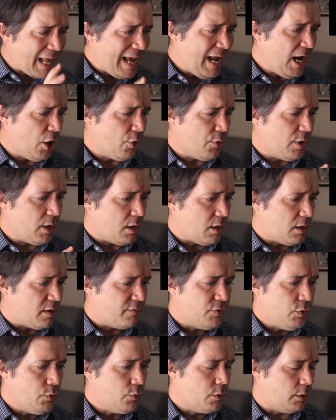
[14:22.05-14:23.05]
area
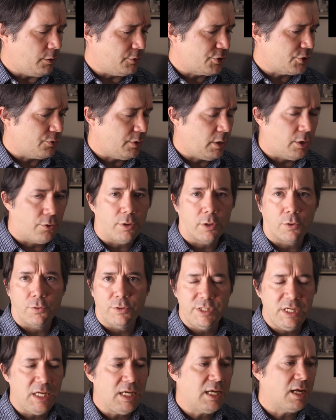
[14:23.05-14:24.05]
of New Culture era
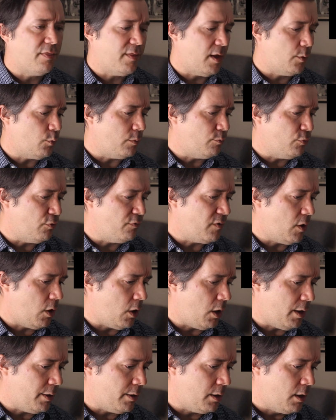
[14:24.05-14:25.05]
critique, and then we'll move
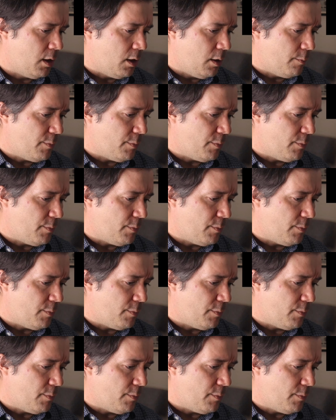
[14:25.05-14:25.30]
on.